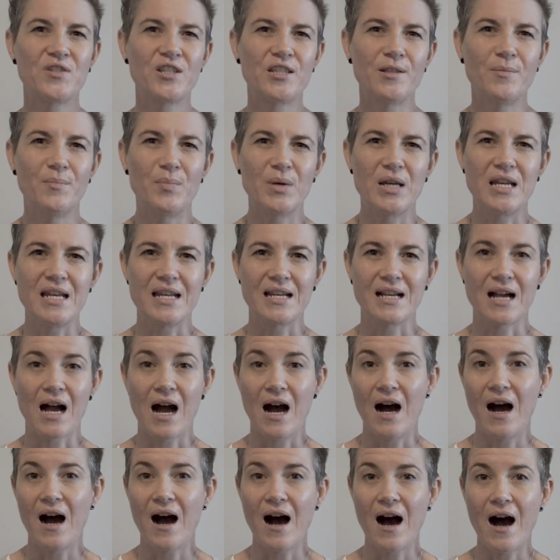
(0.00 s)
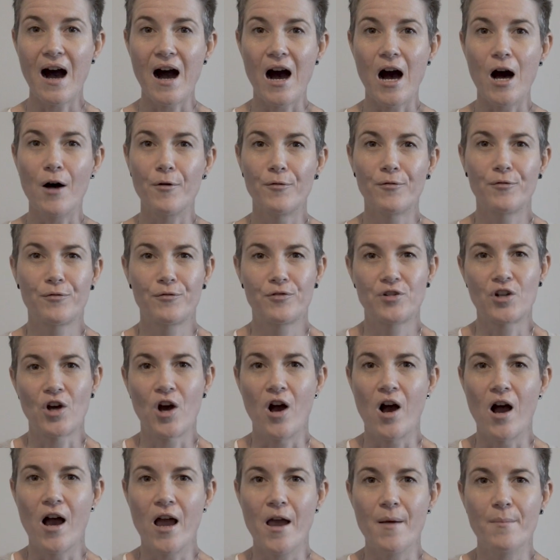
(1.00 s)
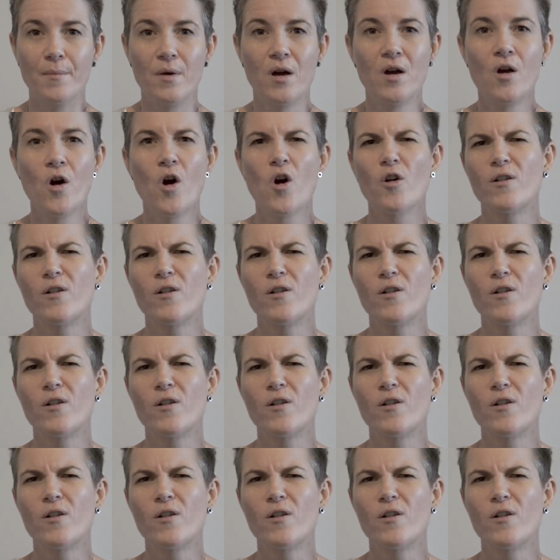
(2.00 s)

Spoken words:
to being a half time